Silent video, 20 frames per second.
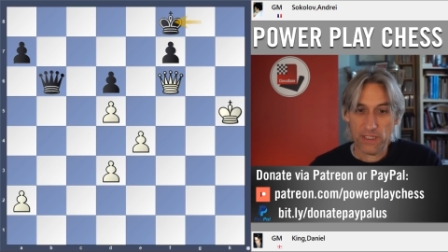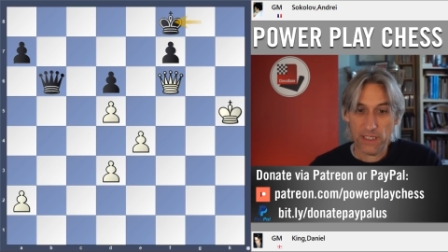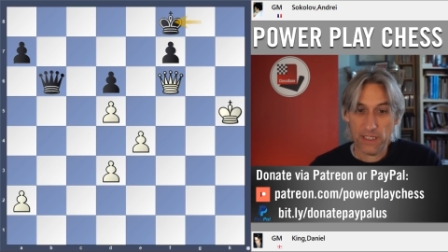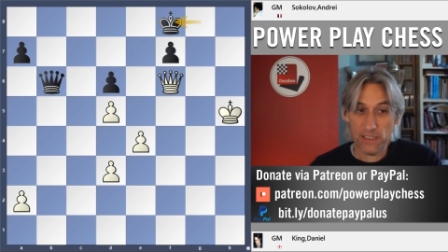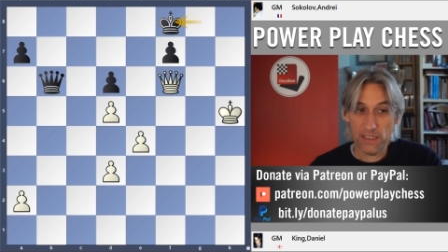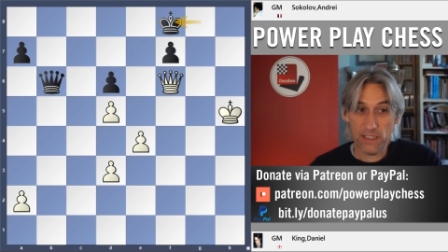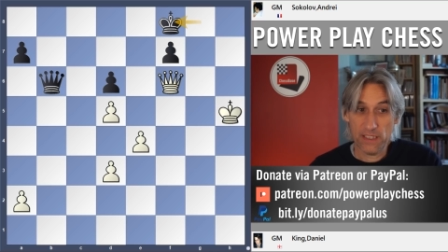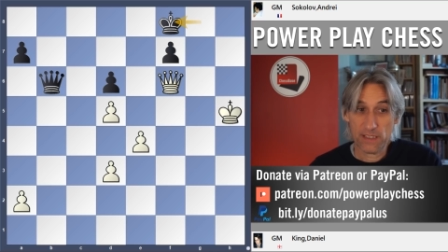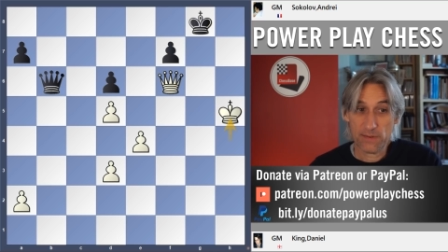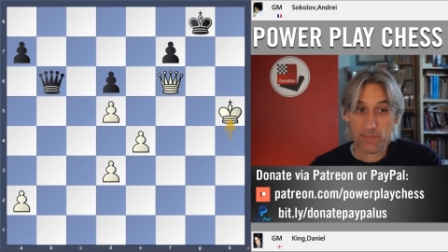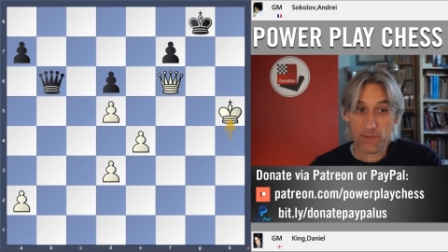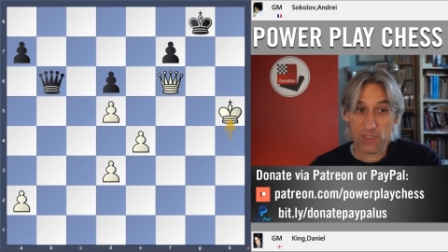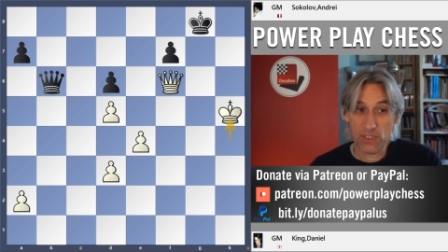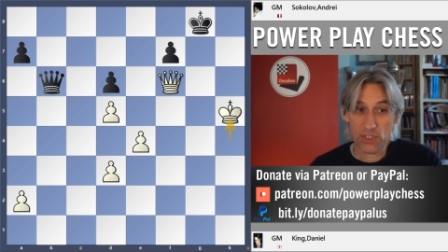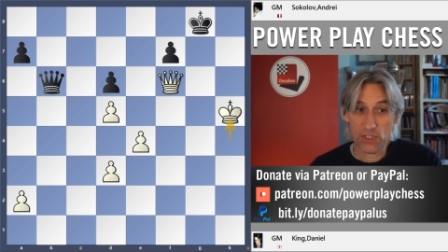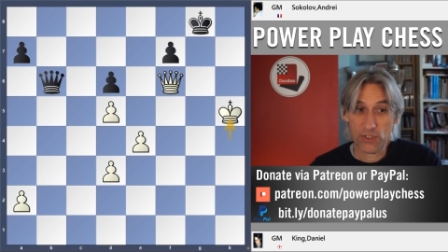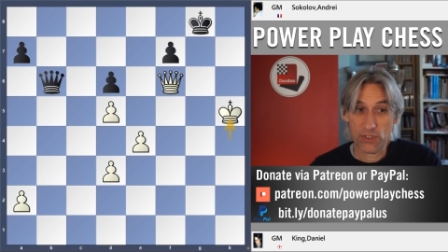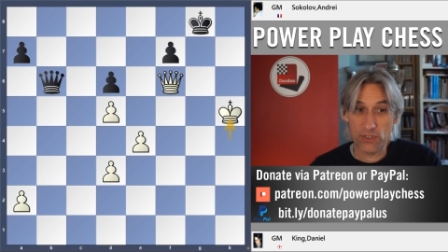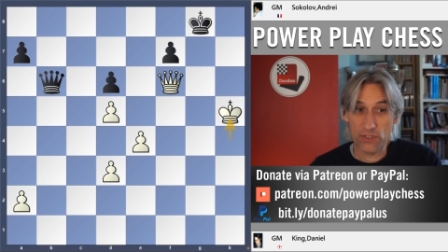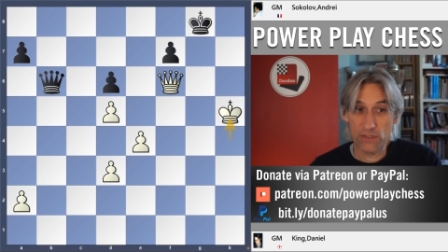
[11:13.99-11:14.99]
in this
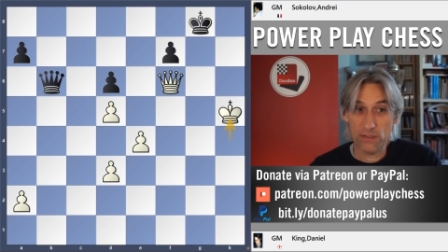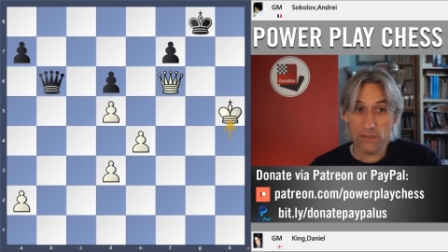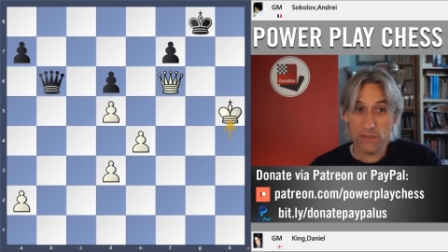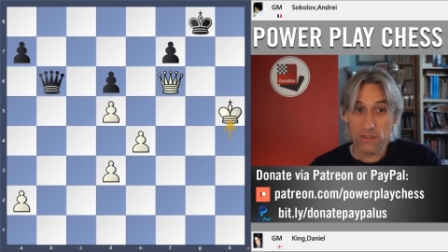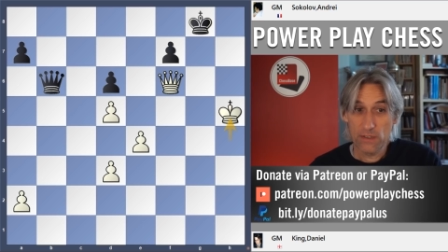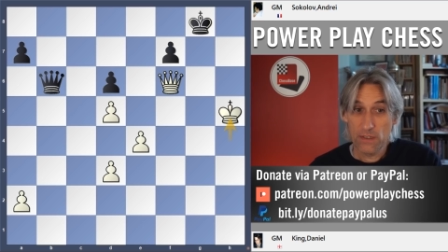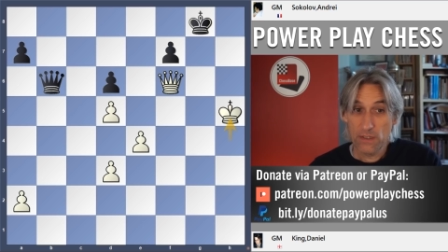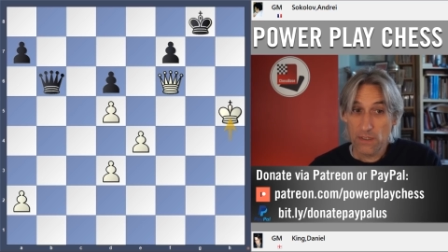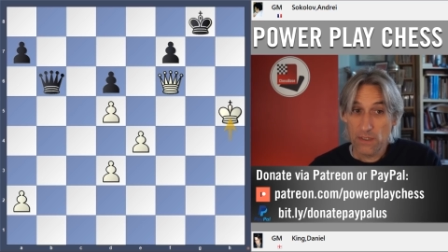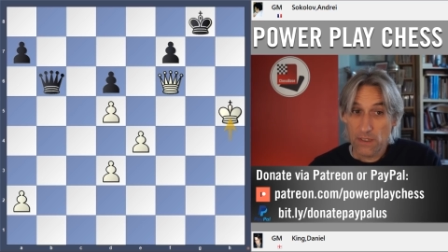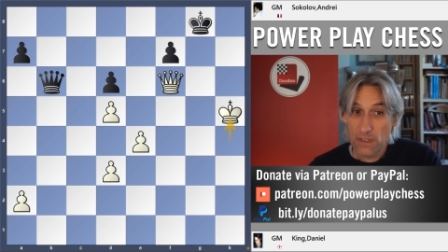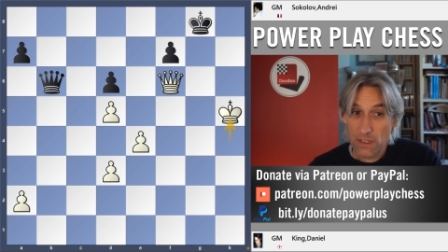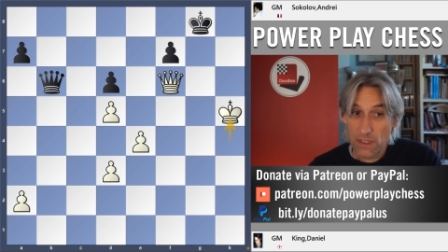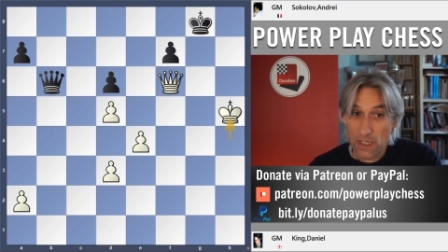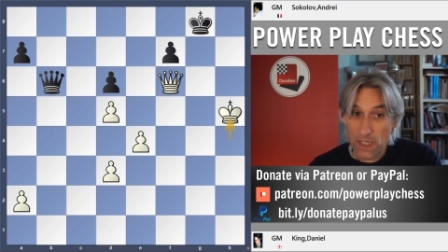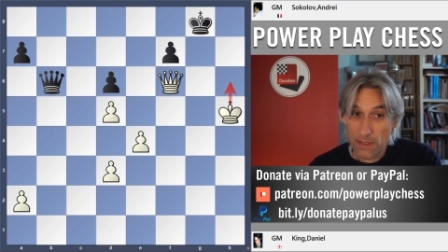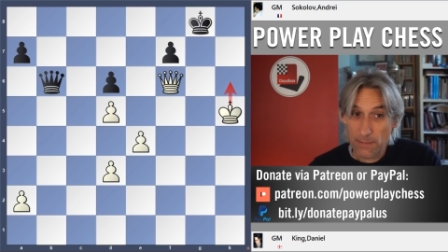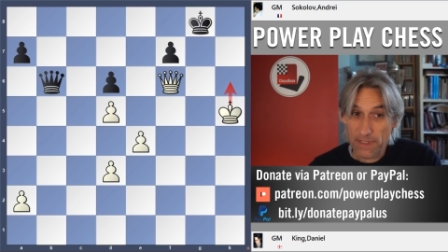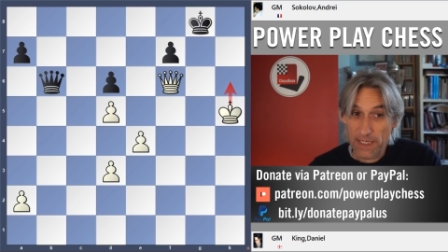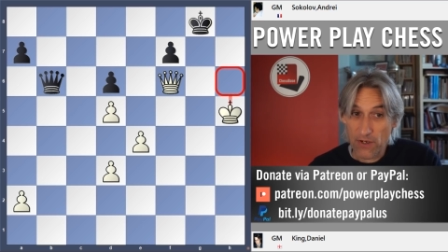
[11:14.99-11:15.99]
position,
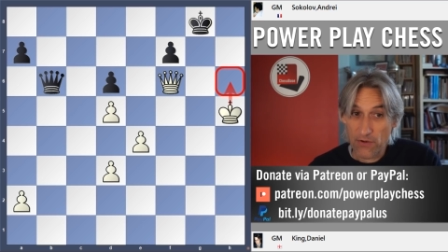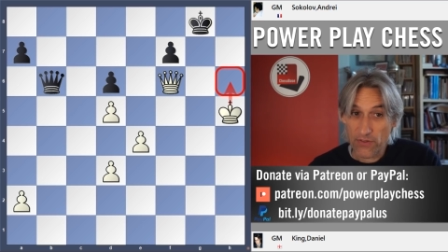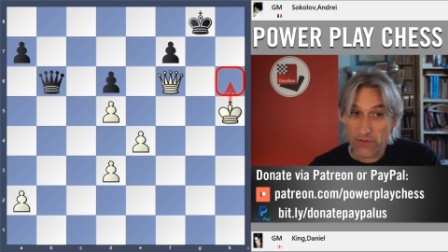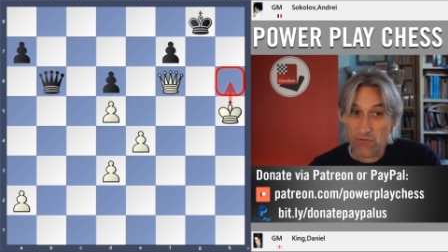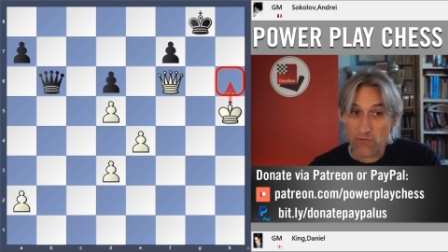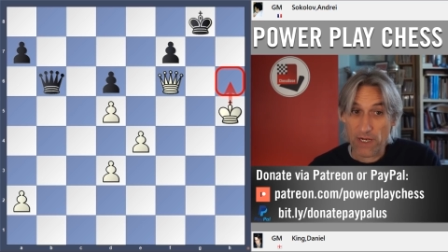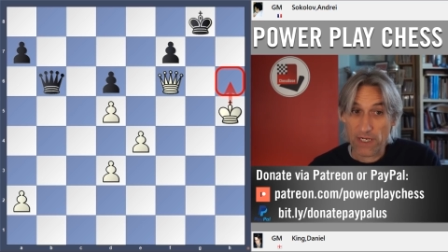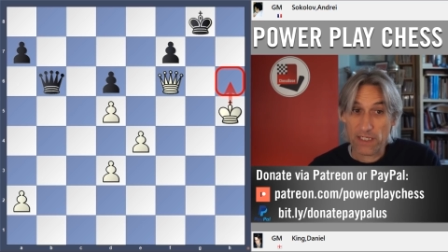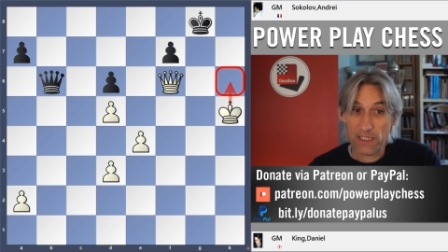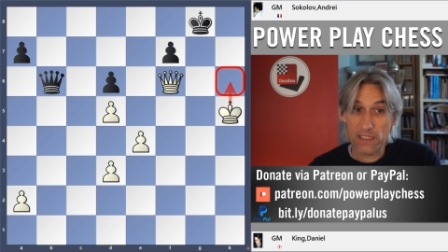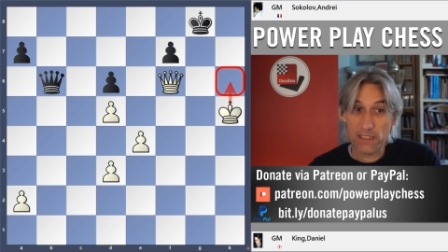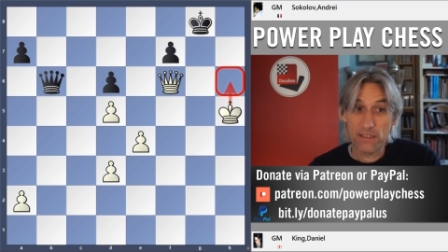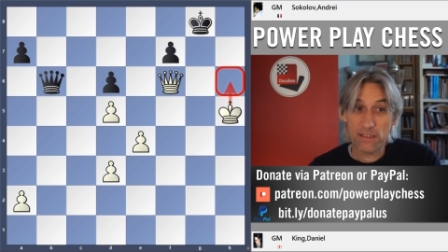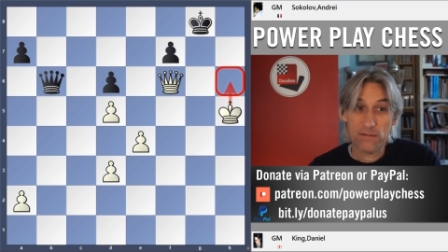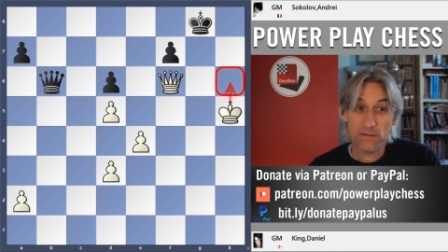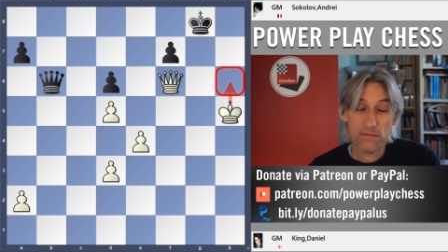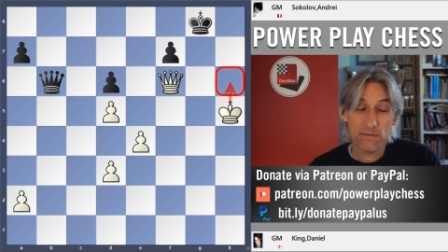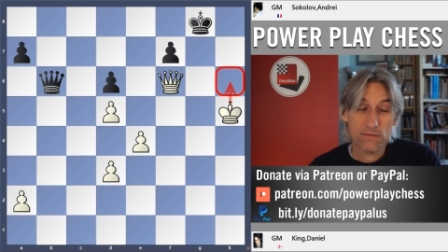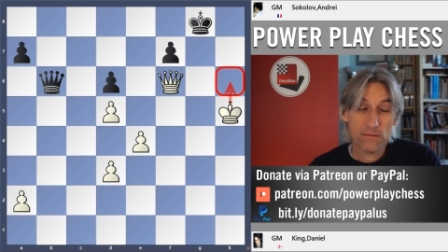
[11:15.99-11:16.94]
I'm now threatening